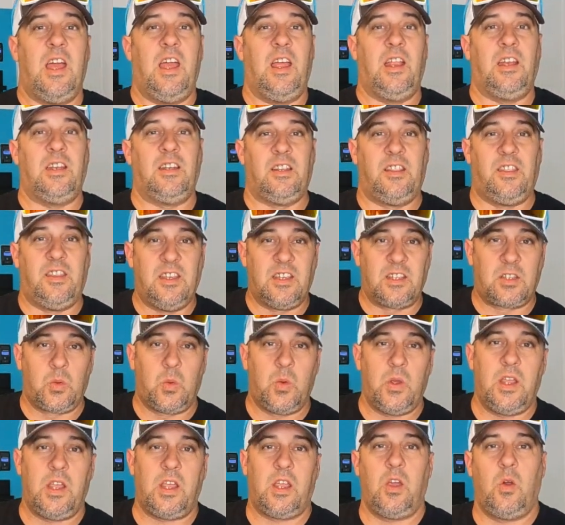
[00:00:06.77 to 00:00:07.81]
And this
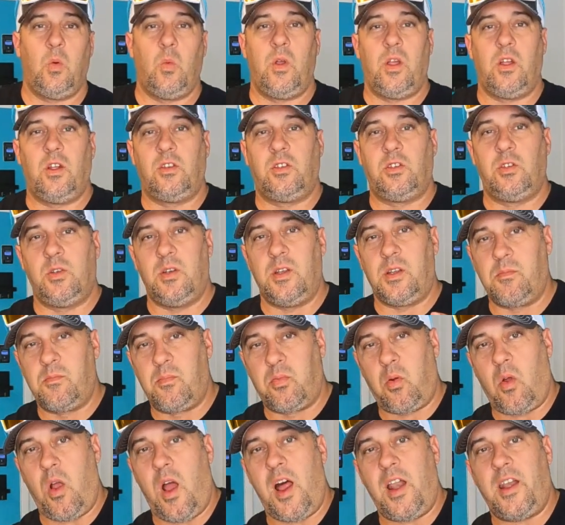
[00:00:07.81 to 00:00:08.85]
week we are doing
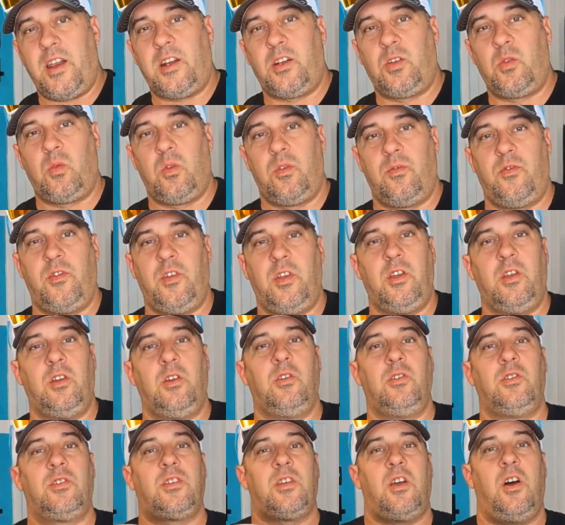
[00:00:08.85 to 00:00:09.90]
product
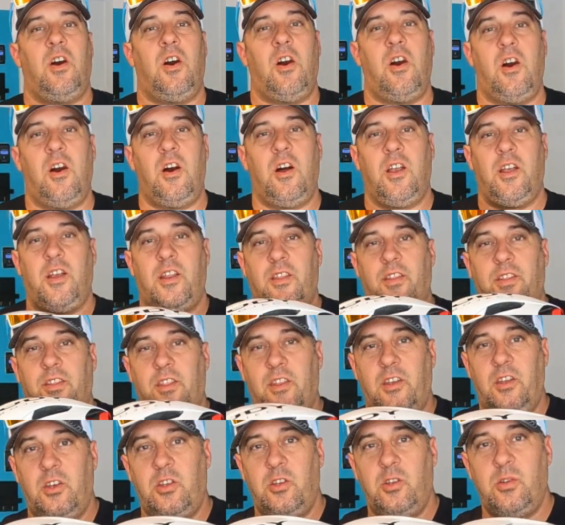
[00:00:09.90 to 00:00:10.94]
reviews on the
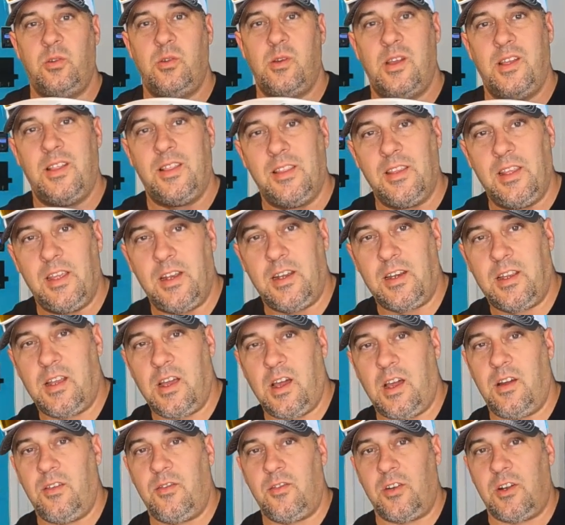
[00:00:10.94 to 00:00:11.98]
new lid
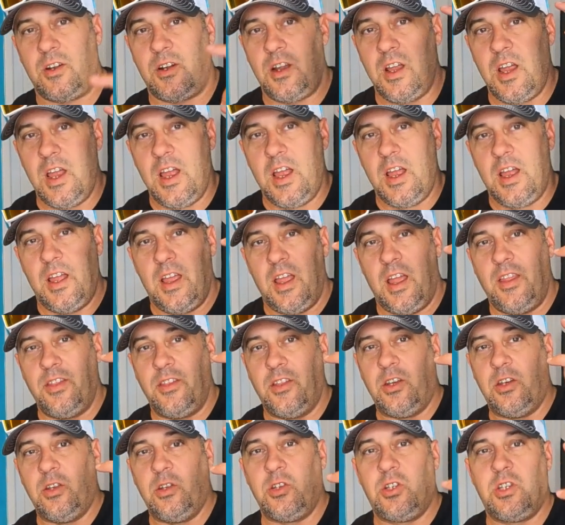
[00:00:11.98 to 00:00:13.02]
cover and the
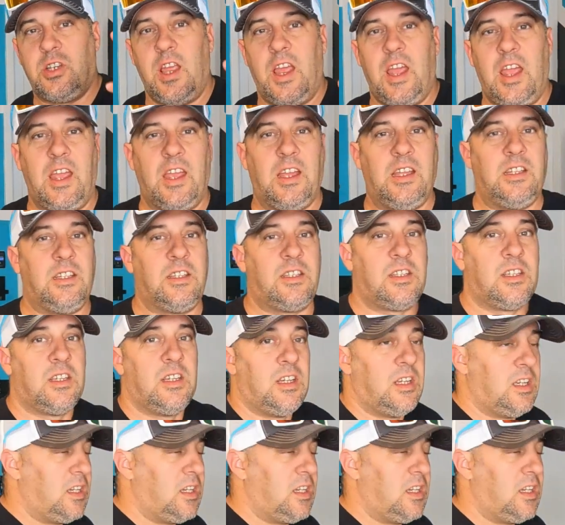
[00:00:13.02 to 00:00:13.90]
new shades.